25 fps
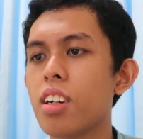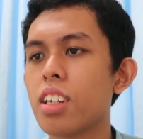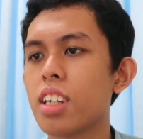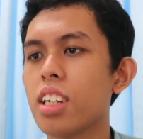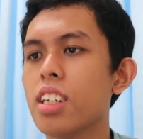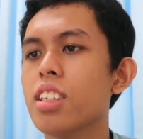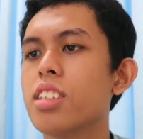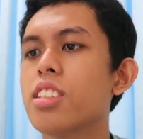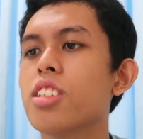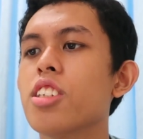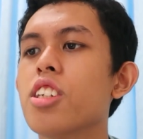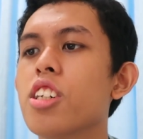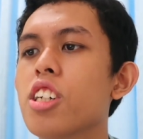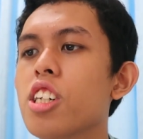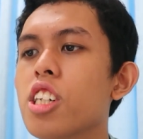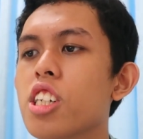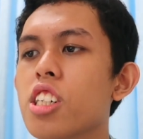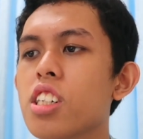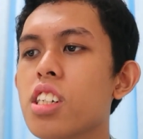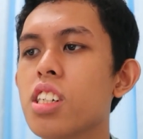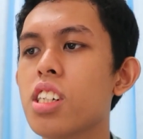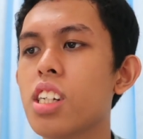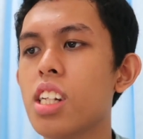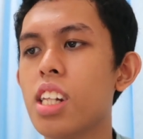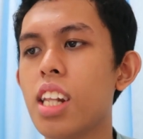Okay,
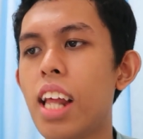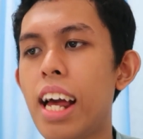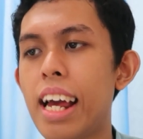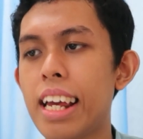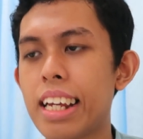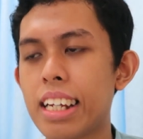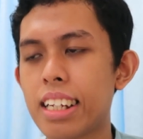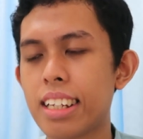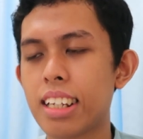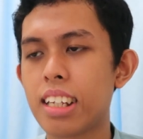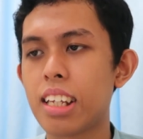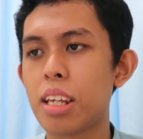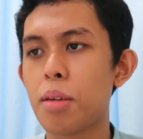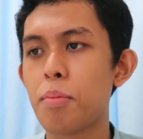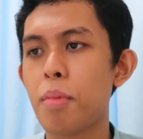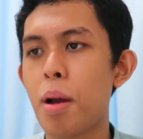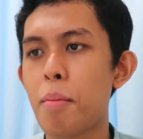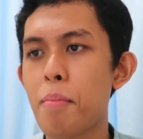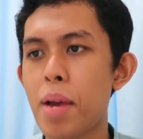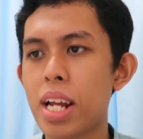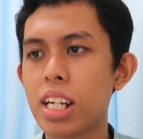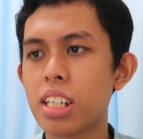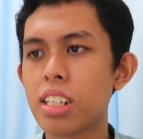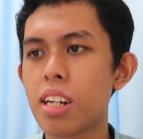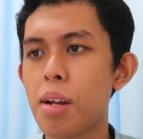so like
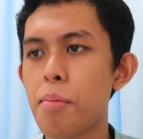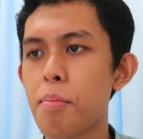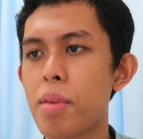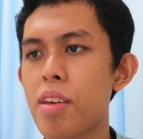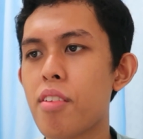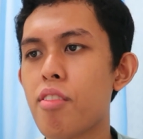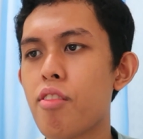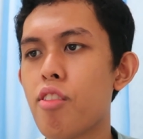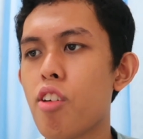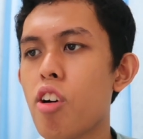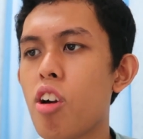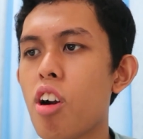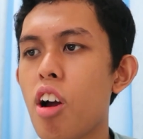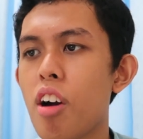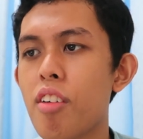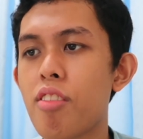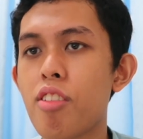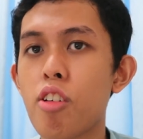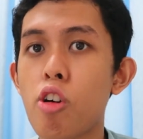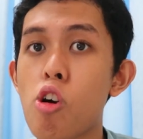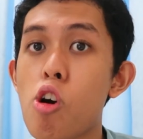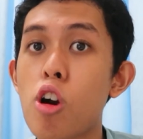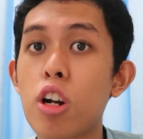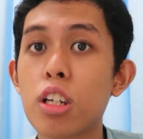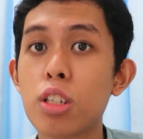Iman mentioned before,
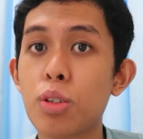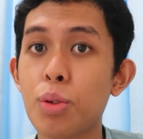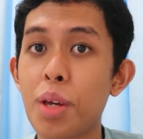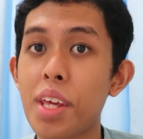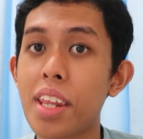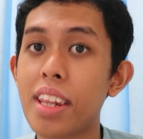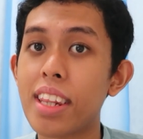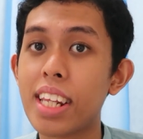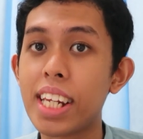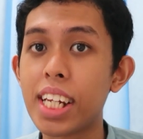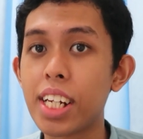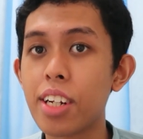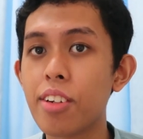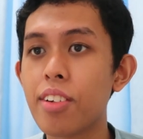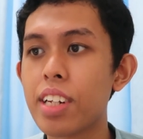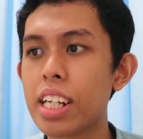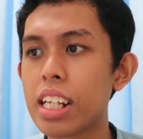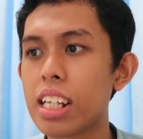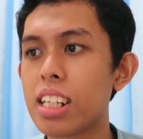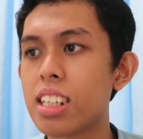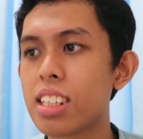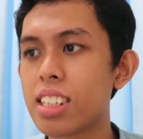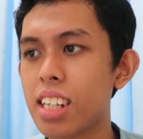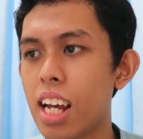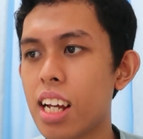of course with
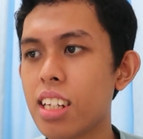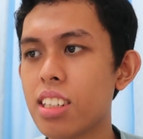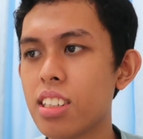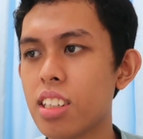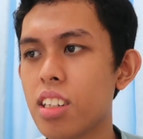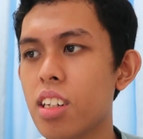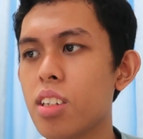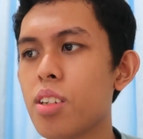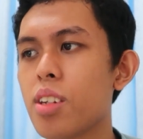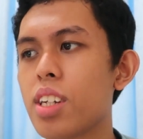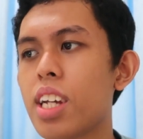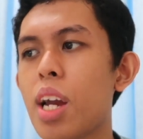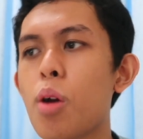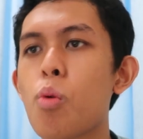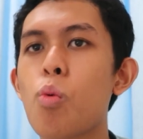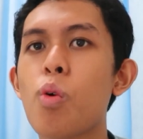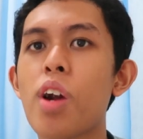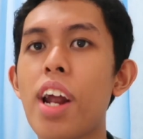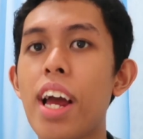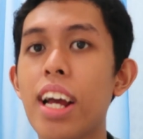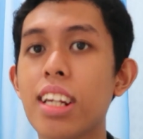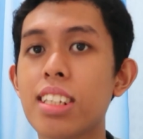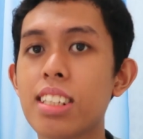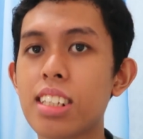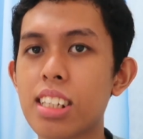degree in TESL, you can
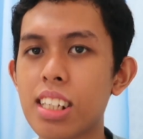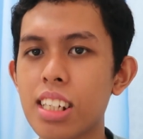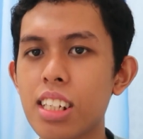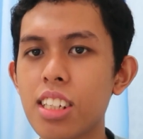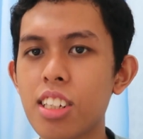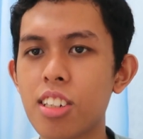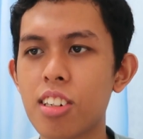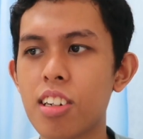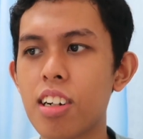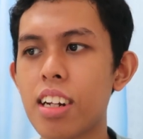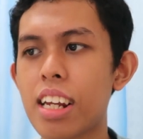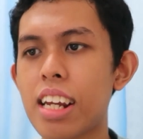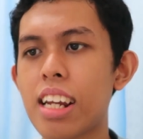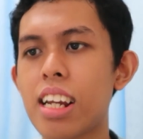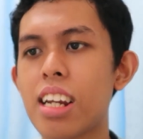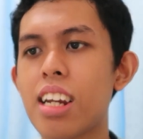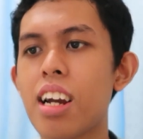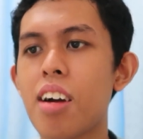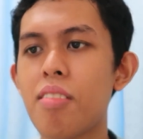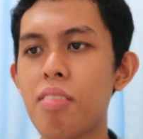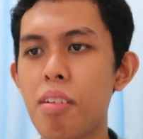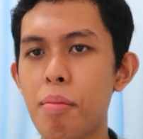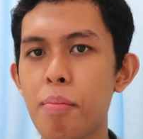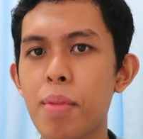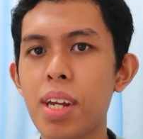work as teacher in
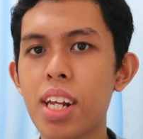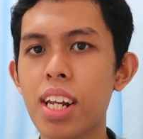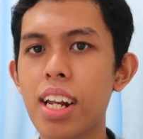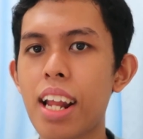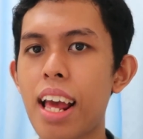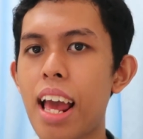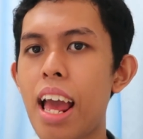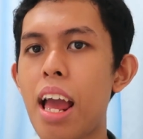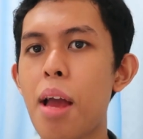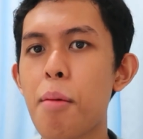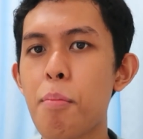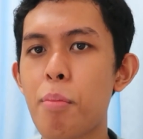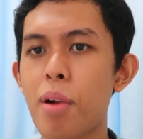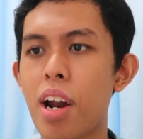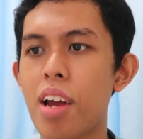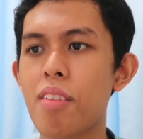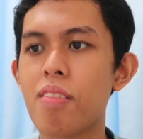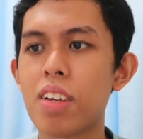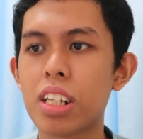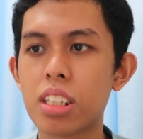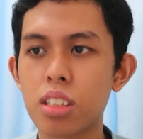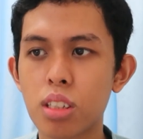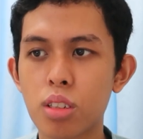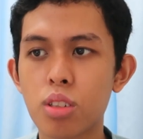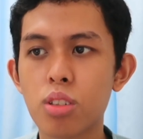government and
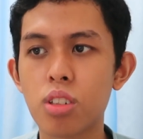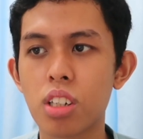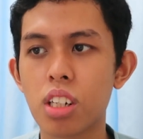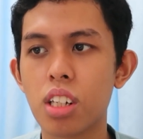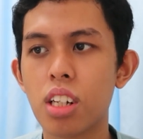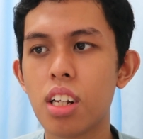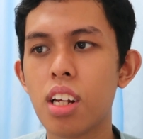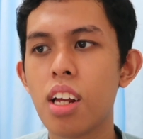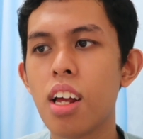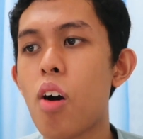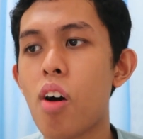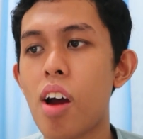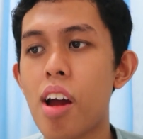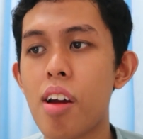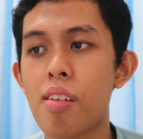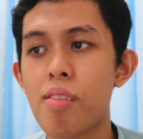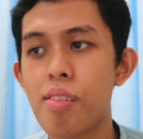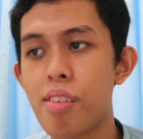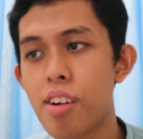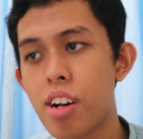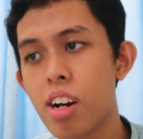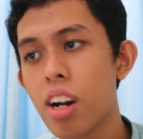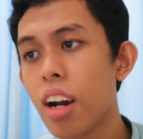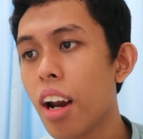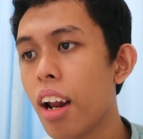private school.
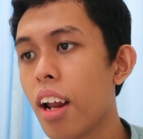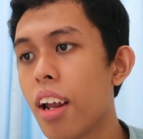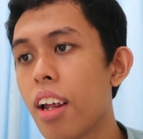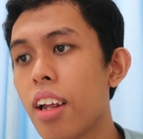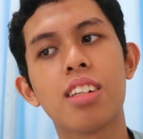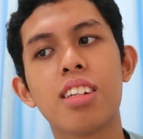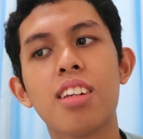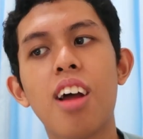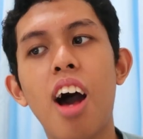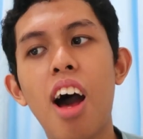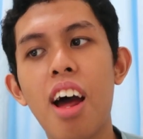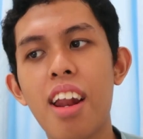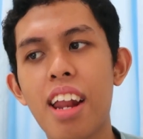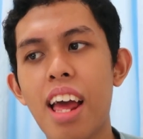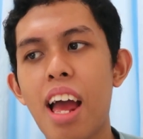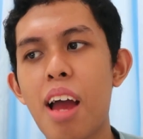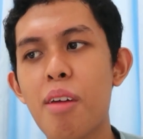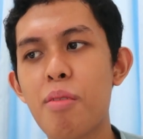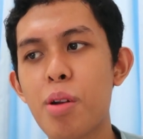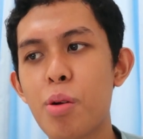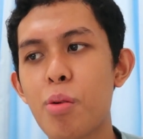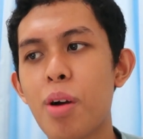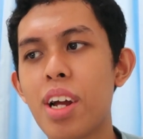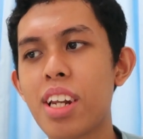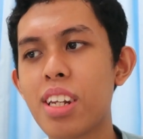However, not
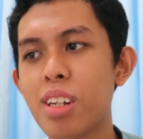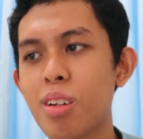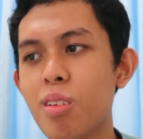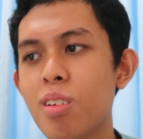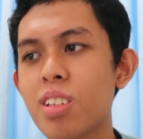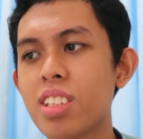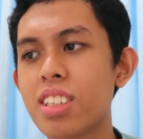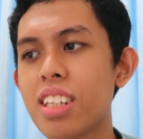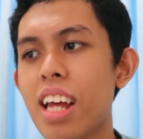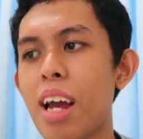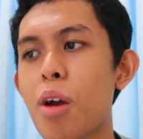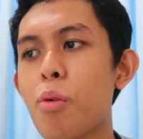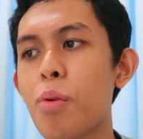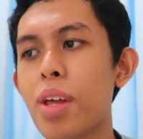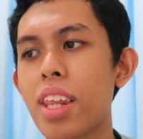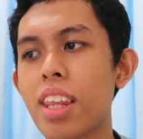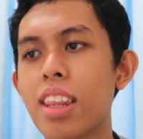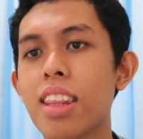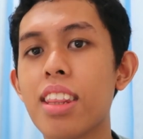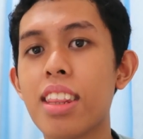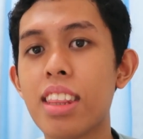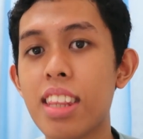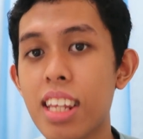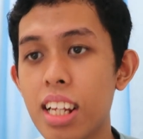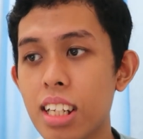everyone knows that with
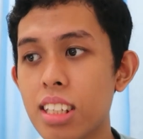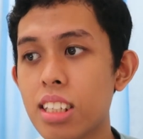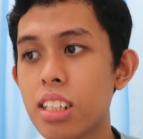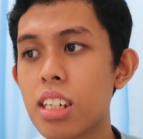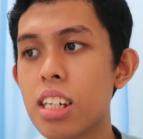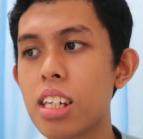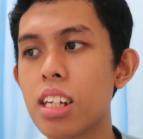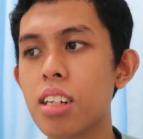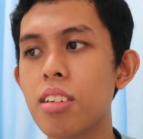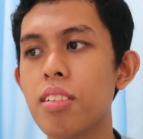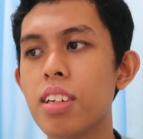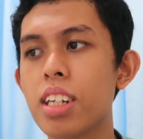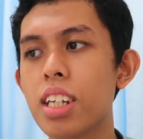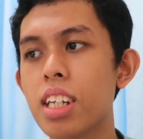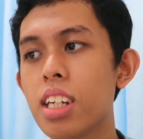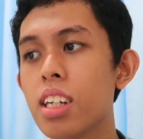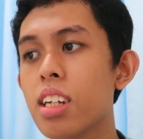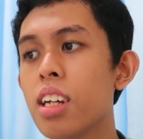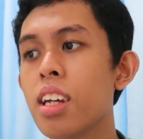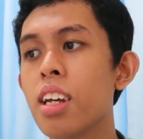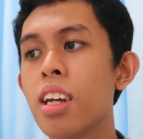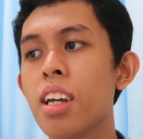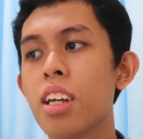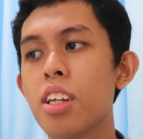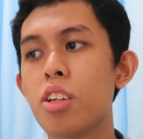this
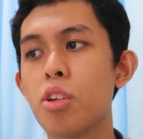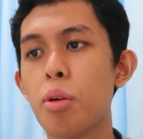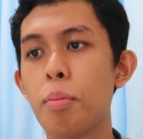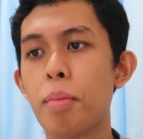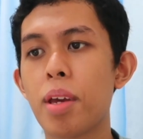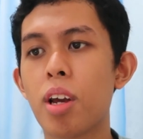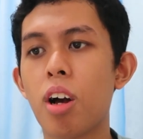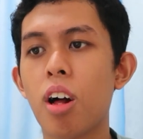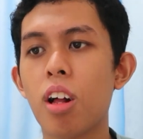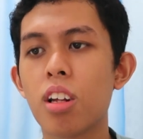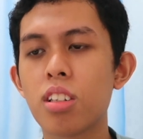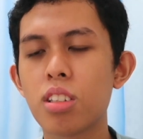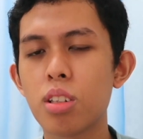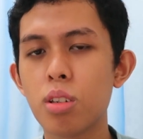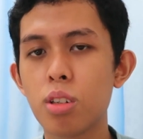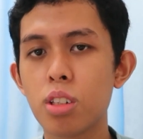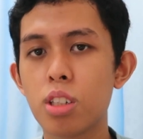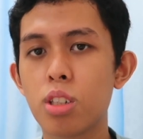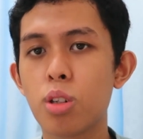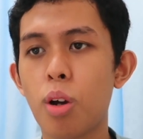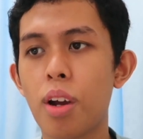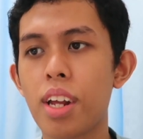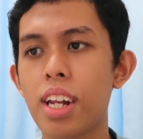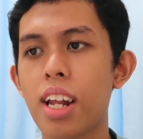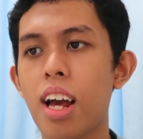degree, you may also
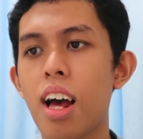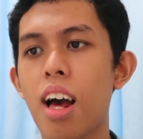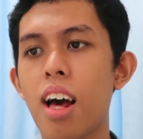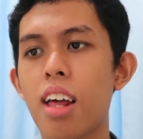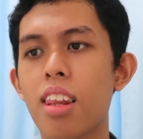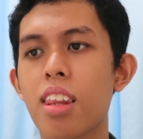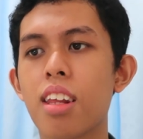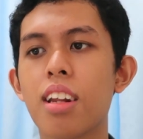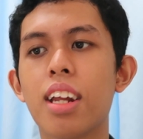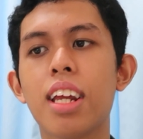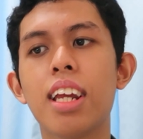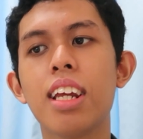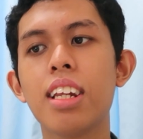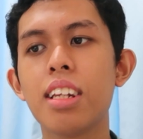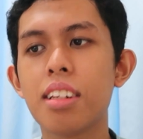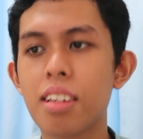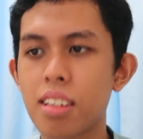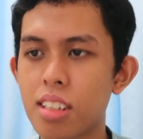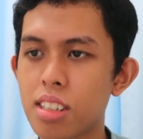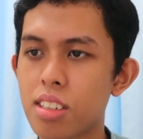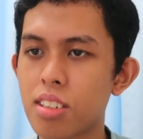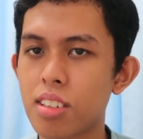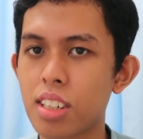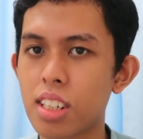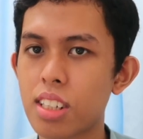join other
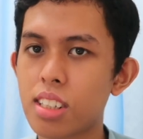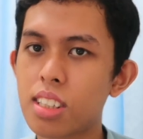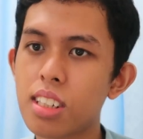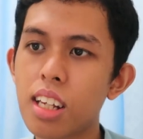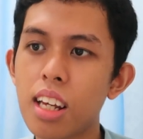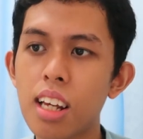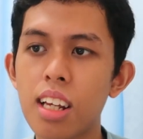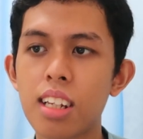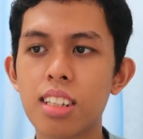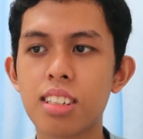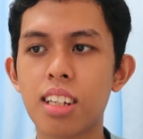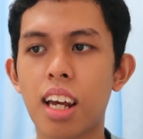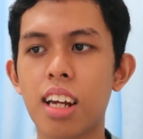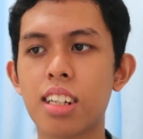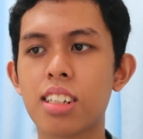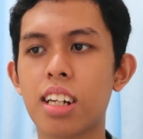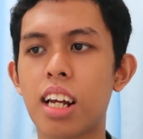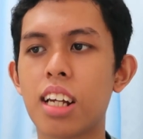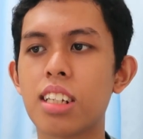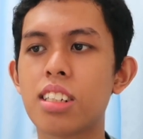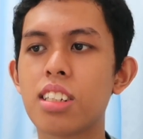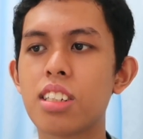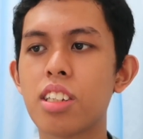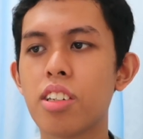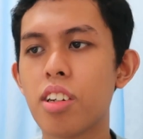industries such
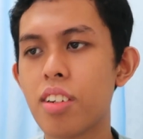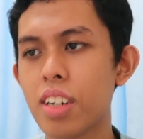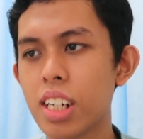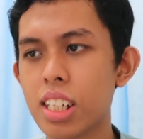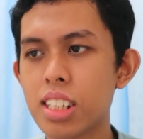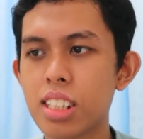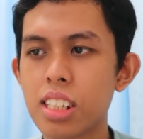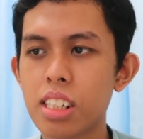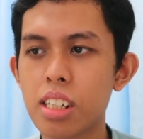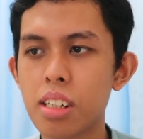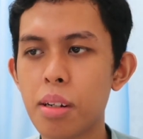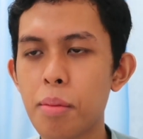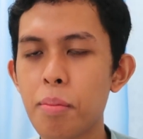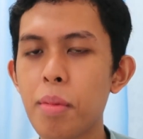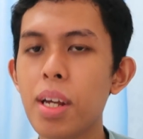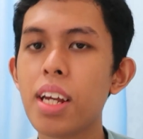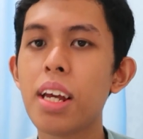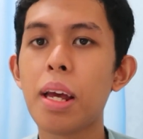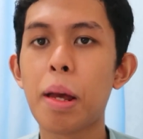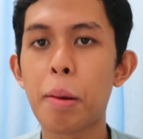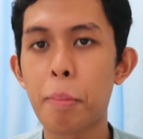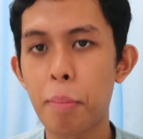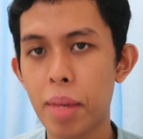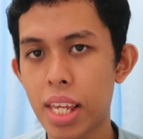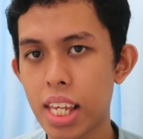as tourism,
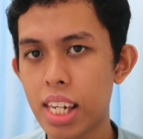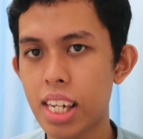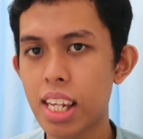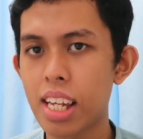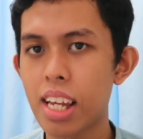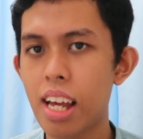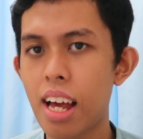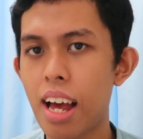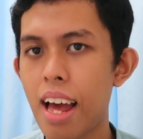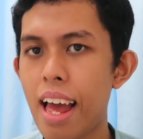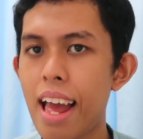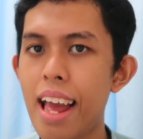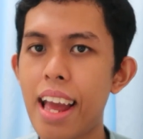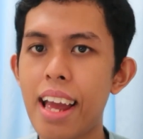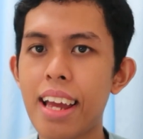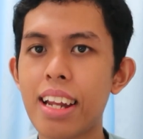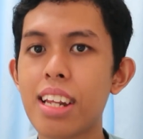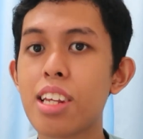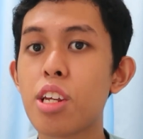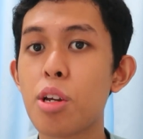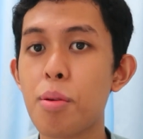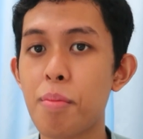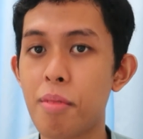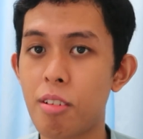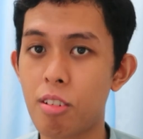media,
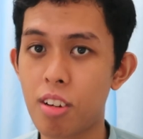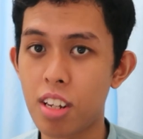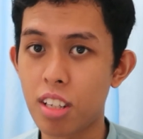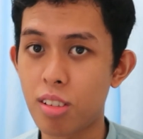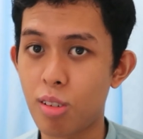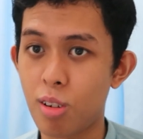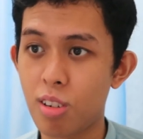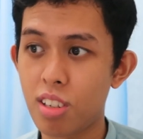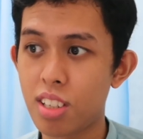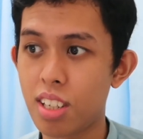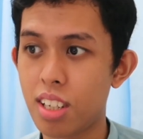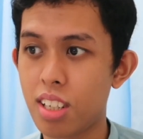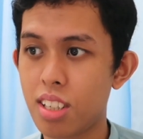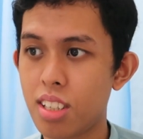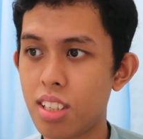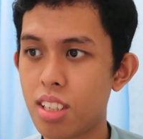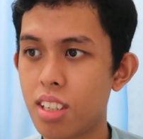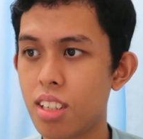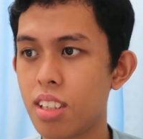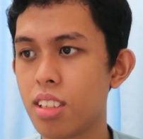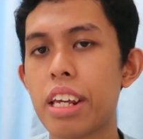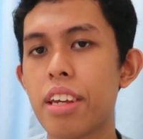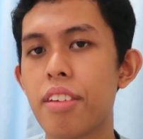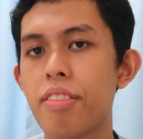and human resources.